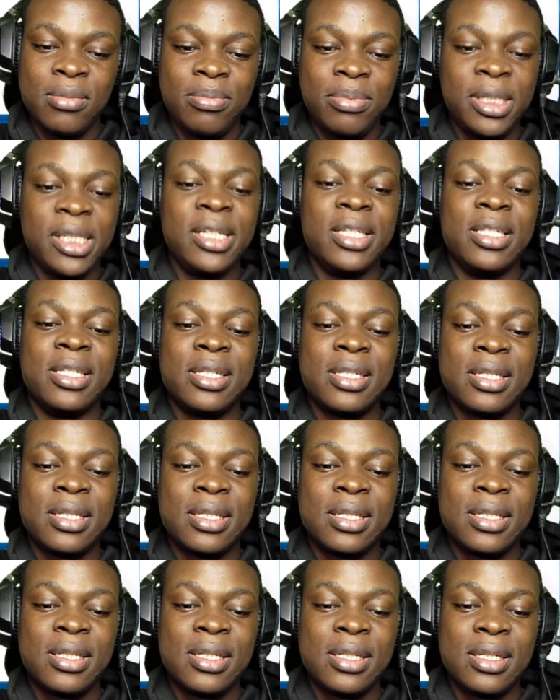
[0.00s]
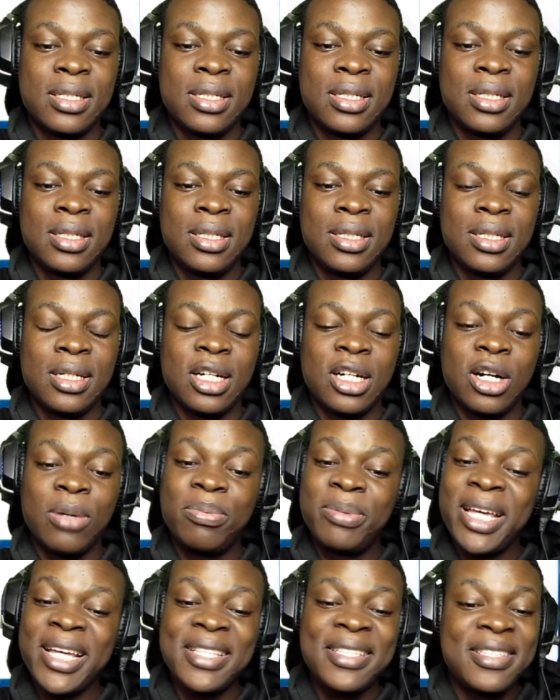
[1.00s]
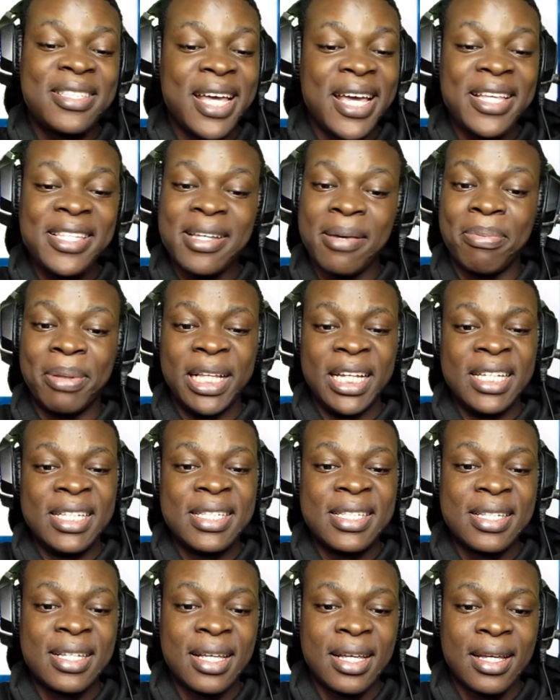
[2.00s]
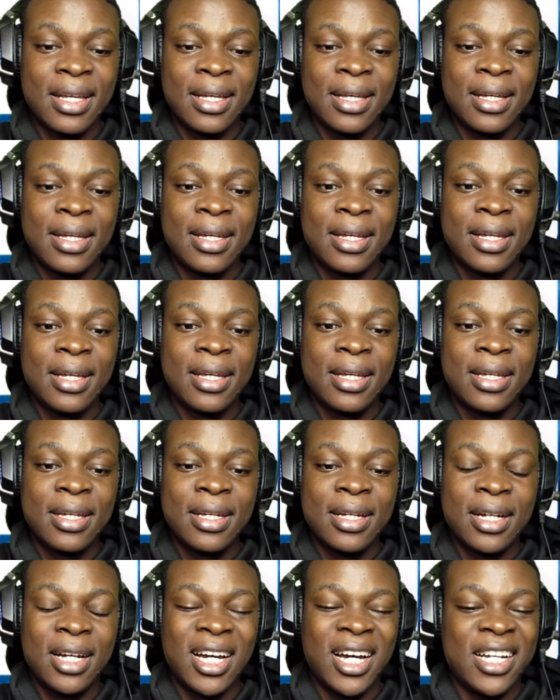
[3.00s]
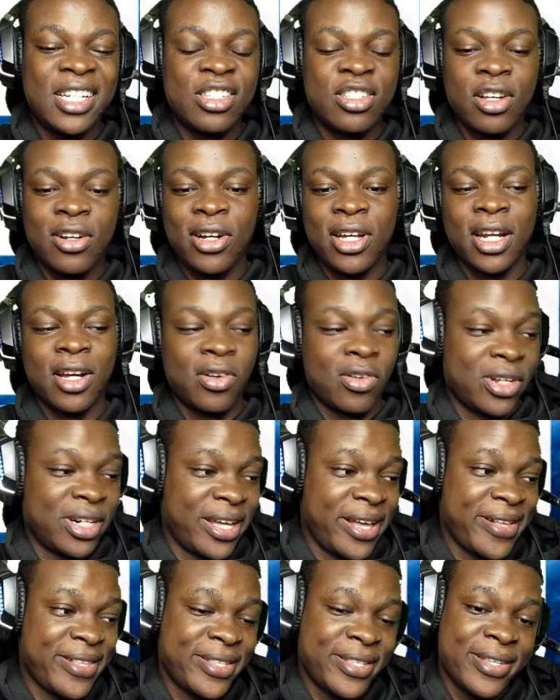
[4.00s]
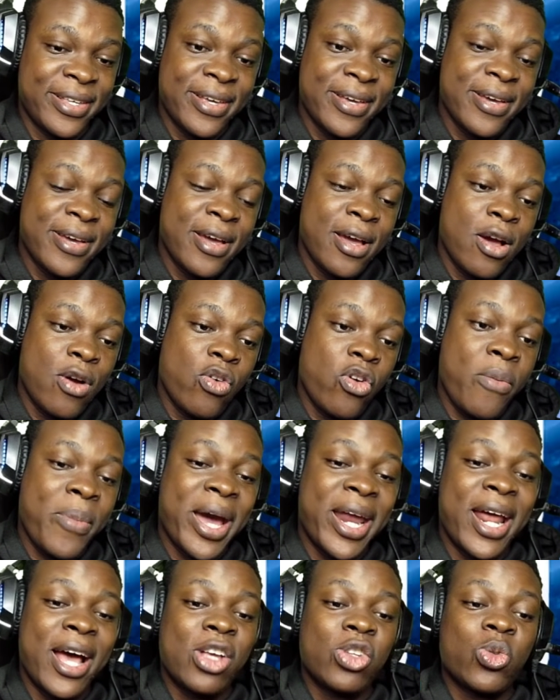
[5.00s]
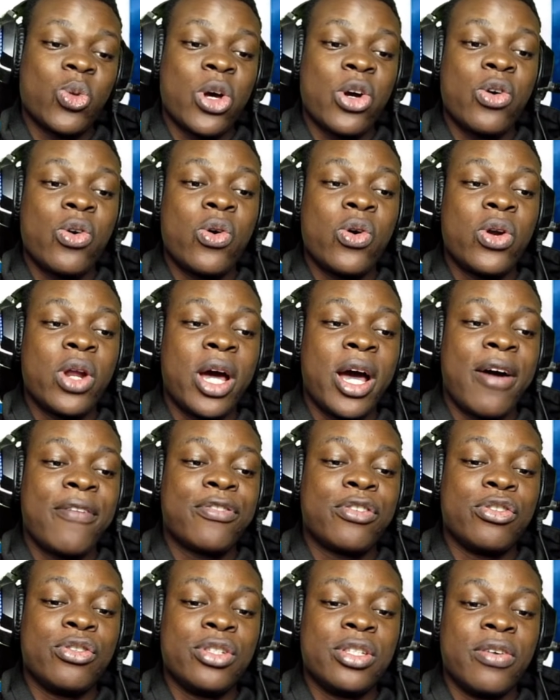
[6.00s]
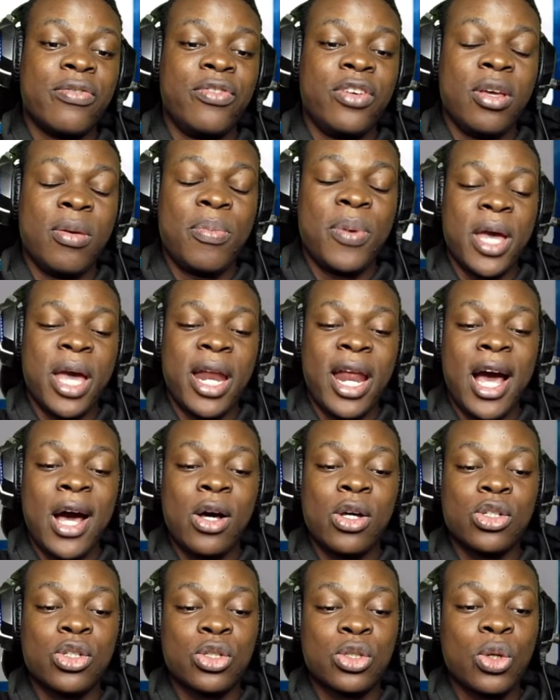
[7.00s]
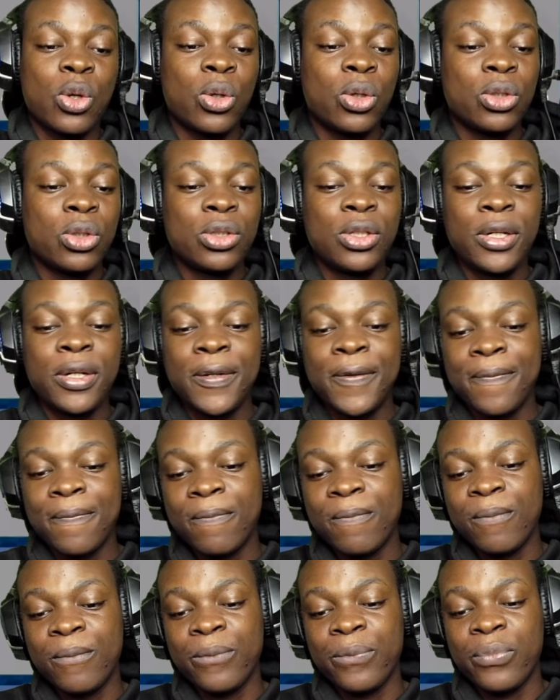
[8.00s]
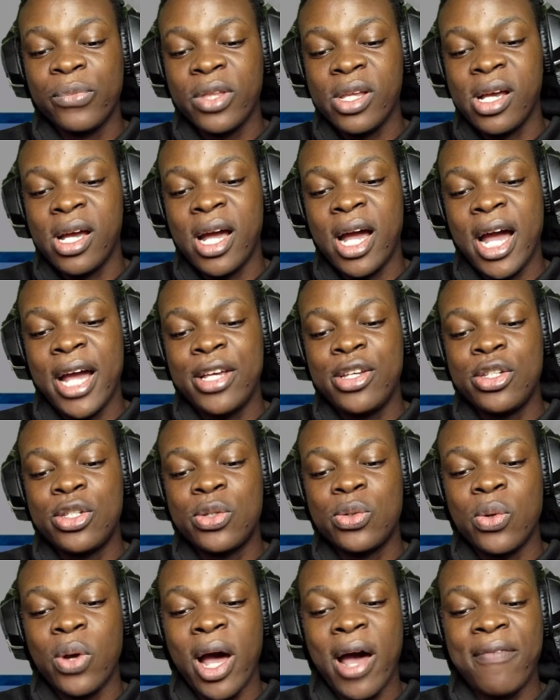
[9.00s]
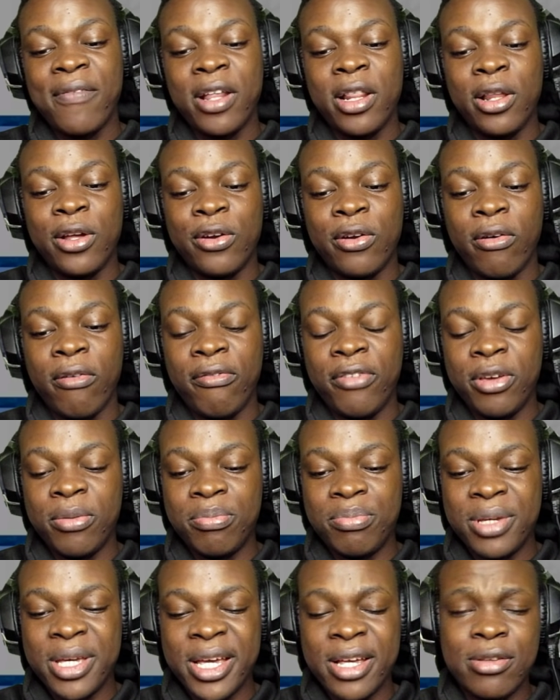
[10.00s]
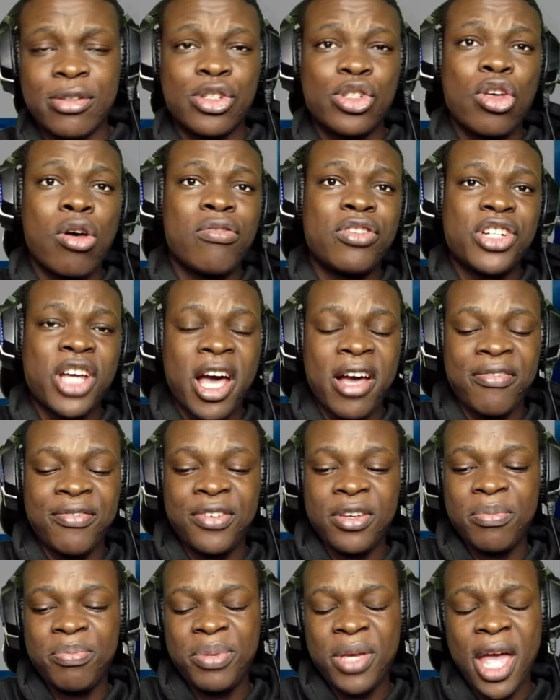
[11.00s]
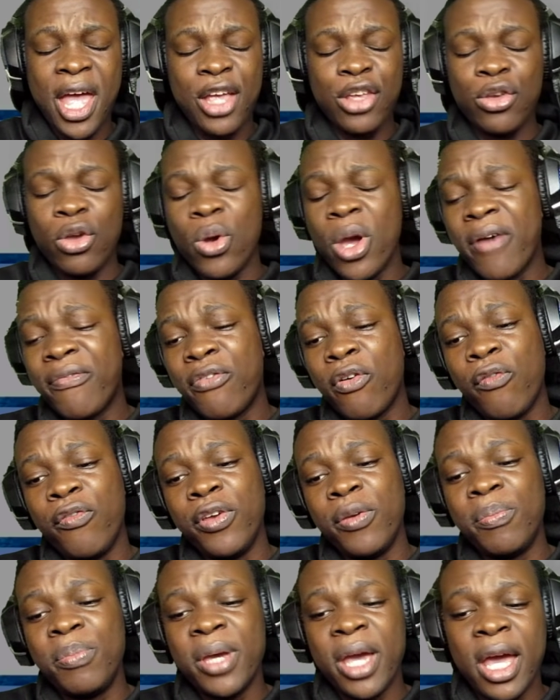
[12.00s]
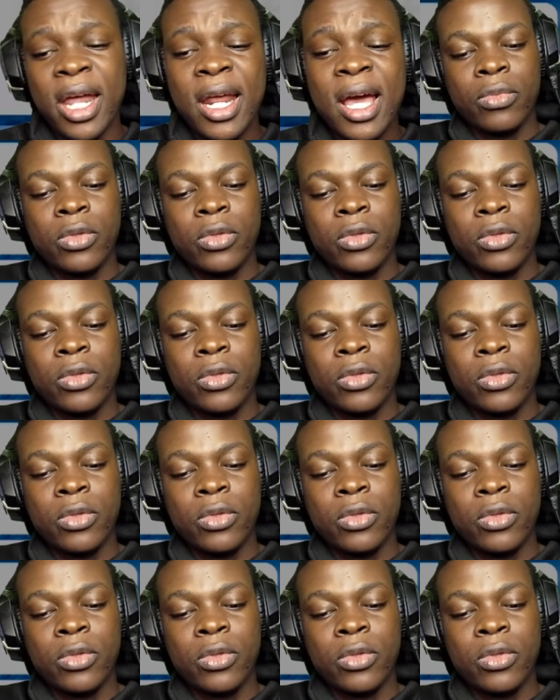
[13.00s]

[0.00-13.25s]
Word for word: Please update the data, please. Ah, it's not gonna connect. We might as well go now. I have to use a V N. I was told I used to have a lot of V P N, Softshark V P N, U F O V P N.